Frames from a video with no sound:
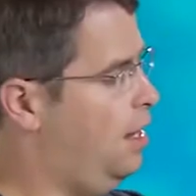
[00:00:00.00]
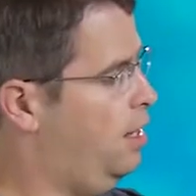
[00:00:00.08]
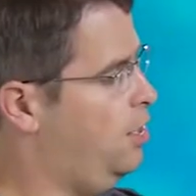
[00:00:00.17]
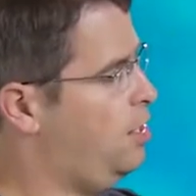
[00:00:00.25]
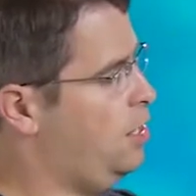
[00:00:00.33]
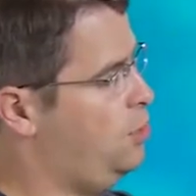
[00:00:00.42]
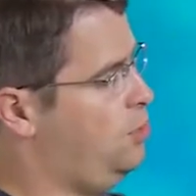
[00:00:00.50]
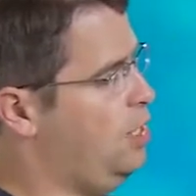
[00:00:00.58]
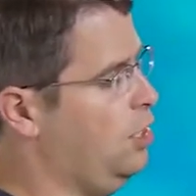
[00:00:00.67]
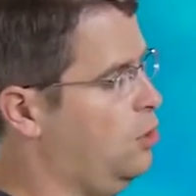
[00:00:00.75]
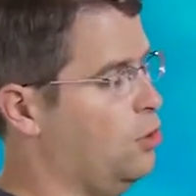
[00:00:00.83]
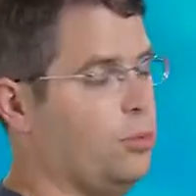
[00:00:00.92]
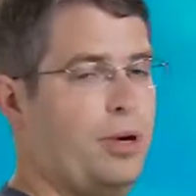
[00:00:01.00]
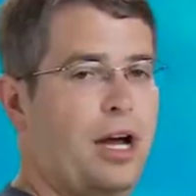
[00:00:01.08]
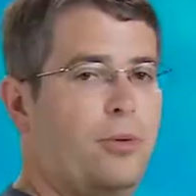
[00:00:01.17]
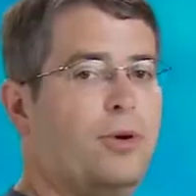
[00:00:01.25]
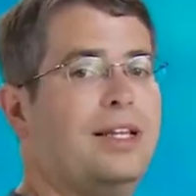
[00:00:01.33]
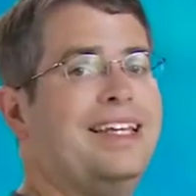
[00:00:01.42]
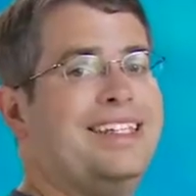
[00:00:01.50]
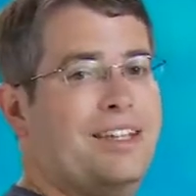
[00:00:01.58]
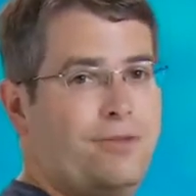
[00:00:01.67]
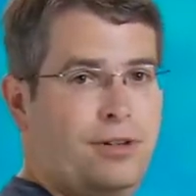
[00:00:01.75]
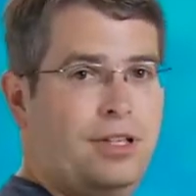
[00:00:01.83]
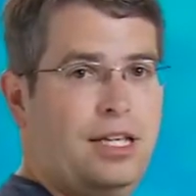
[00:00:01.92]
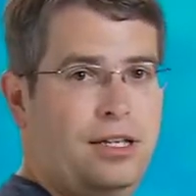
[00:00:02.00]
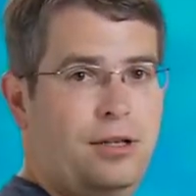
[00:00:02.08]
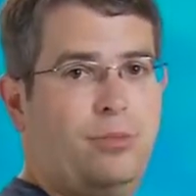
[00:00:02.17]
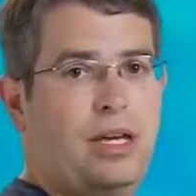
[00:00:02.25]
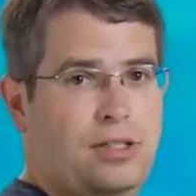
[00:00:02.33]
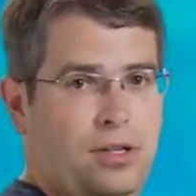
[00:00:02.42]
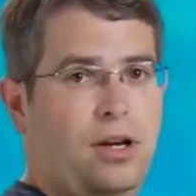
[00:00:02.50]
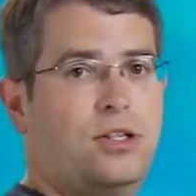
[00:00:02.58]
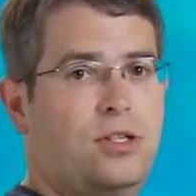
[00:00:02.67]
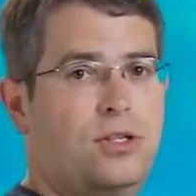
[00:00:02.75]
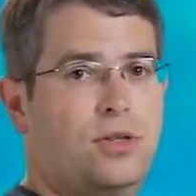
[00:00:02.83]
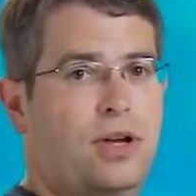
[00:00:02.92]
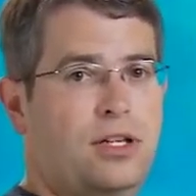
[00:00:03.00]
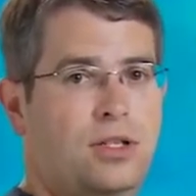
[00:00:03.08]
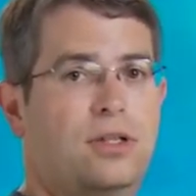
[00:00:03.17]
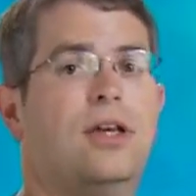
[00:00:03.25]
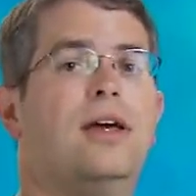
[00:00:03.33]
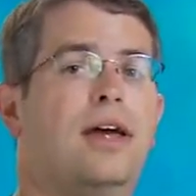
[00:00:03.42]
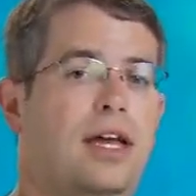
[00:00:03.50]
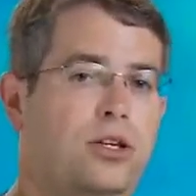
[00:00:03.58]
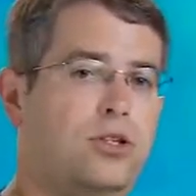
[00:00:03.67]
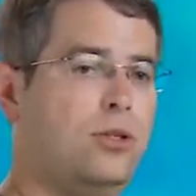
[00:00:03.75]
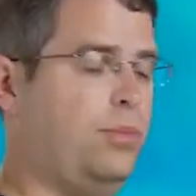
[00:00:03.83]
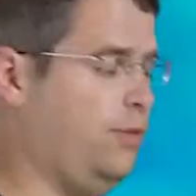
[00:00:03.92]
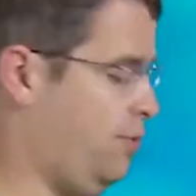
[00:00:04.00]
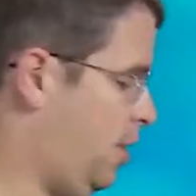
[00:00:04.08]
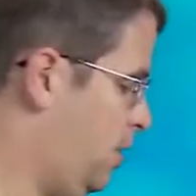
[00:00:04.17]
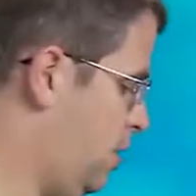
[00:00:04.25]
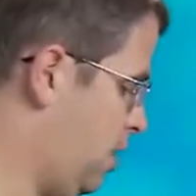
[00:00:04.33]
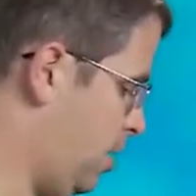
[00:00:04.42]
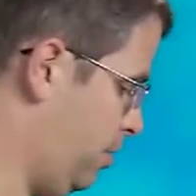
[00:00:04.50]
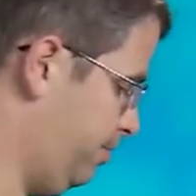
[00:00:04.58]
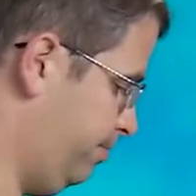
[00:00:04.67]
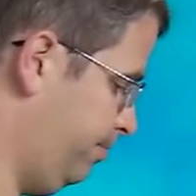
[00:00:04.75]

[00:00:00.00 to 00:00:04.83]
You're not treating Googlebot really differently based on its user agent, and you should be fine there.